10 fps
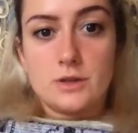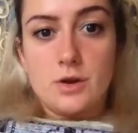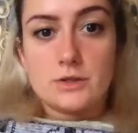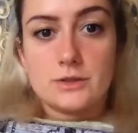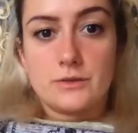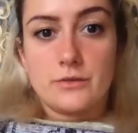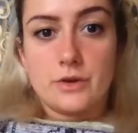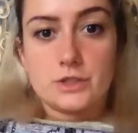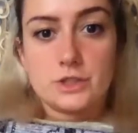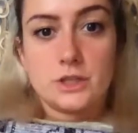and laws of the
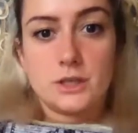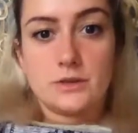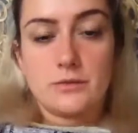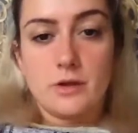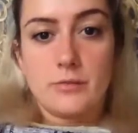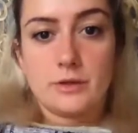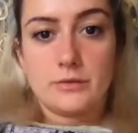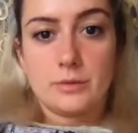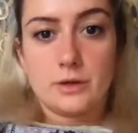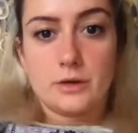functioning and development
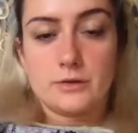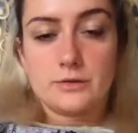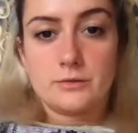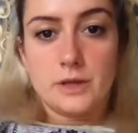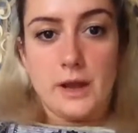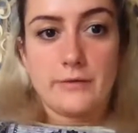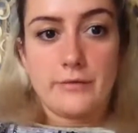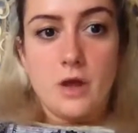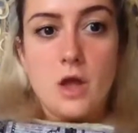of political life,